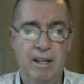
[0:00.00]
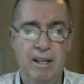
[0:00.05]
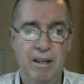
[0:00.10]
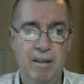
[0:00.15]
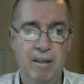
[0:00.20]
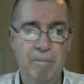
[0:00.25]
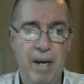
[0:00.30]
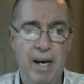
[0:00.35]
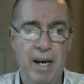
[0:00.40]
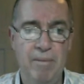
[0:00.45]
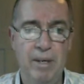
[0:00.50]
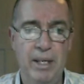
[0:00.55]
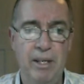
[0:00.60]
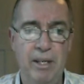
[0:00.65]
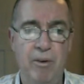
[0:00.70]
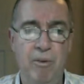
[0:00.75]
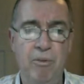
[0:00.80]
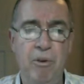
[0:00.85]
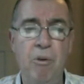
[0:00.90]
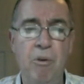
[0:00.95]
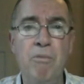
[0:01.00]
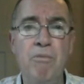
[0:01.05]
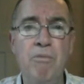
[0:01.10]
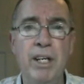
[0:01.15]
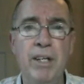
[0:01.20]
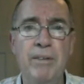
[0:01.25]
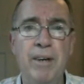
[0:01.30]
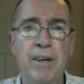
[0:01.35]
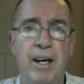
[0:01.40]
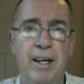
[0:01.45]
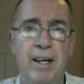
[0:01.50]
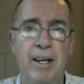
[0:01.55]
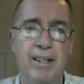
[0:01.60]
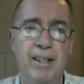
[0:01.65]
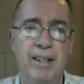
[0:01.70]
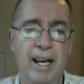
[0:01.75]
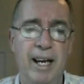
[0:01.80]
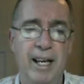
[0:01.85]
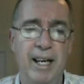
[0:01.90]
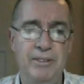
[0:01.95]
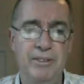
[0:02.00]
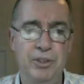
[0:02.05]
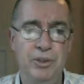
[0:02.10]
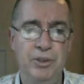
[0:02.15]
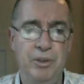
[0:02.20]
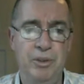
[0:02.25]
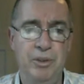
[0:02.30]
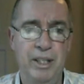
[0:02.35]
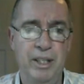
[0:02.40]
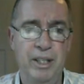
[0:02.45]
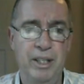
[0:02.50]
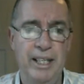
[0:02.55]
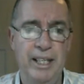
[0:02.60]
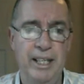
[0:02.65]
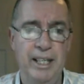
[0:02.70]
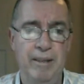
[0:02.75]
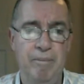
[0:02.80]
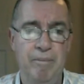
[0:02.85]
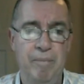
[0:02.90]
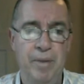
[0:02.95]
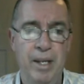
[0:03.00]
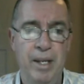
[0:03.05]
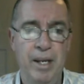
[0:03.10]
I'll marry you. You're virile and you're lean.